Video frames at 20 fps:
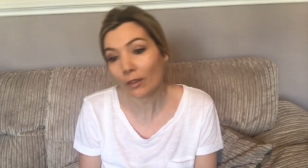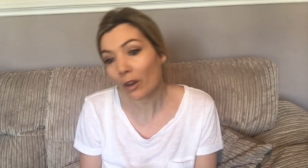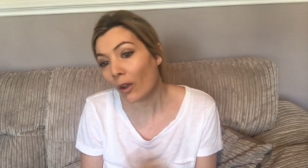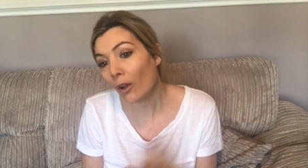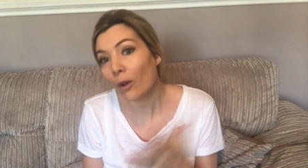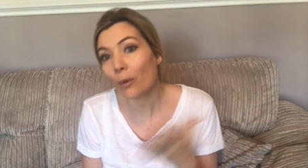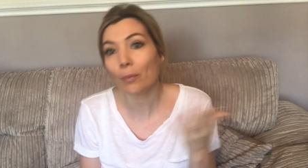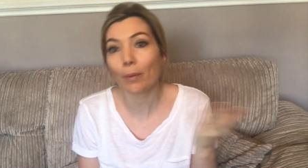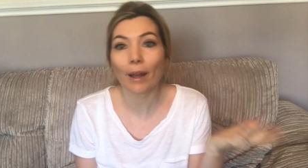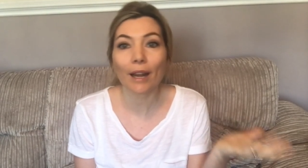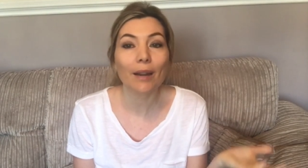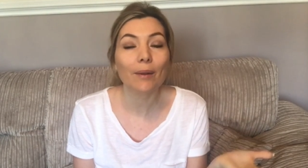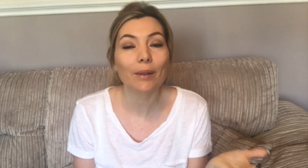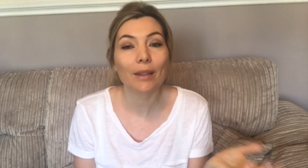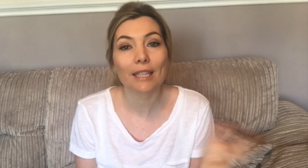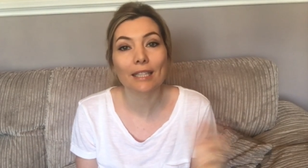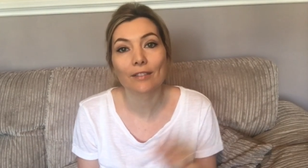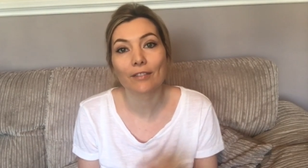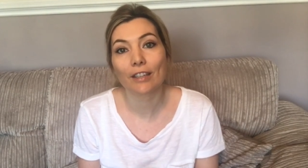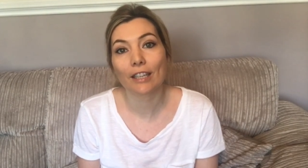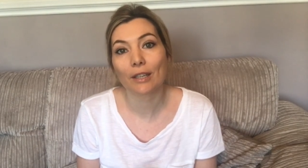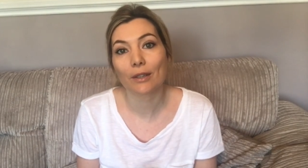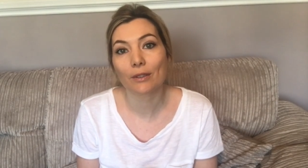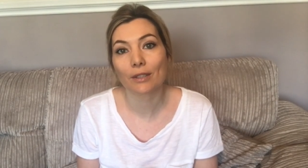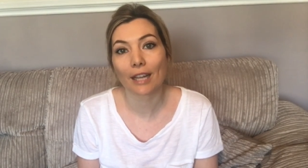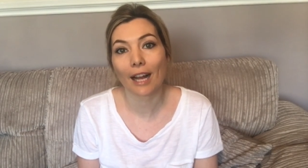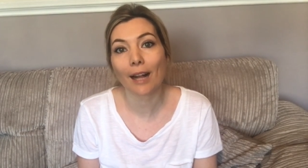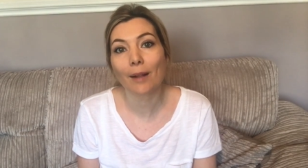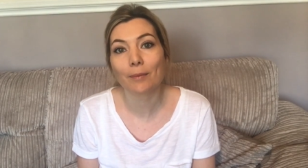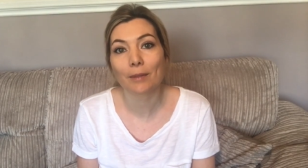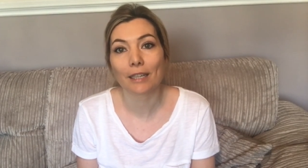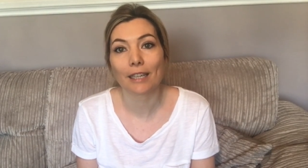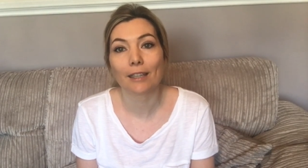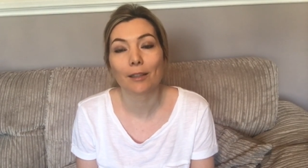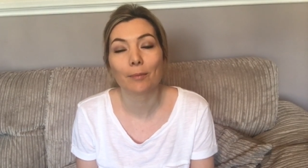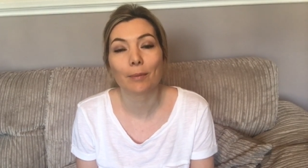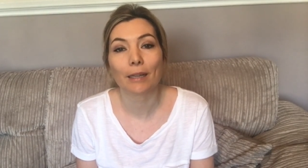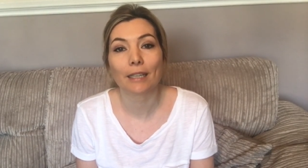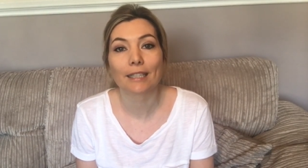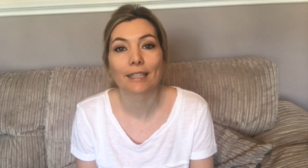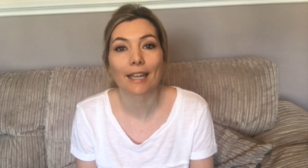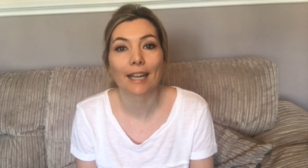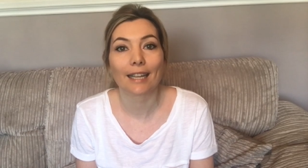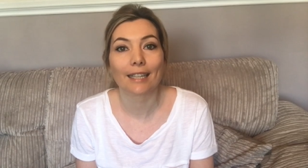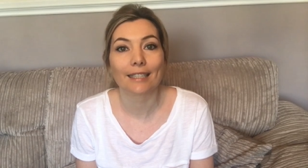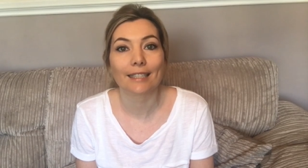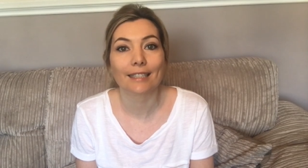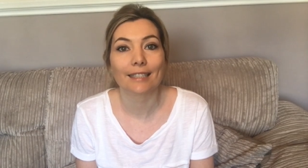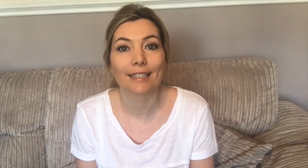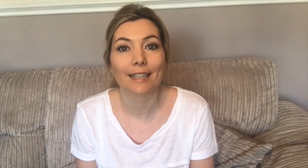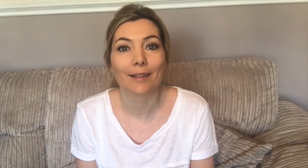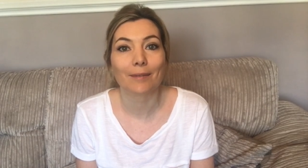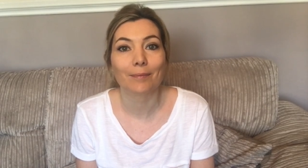Hope anyway this video's helped a little bit, and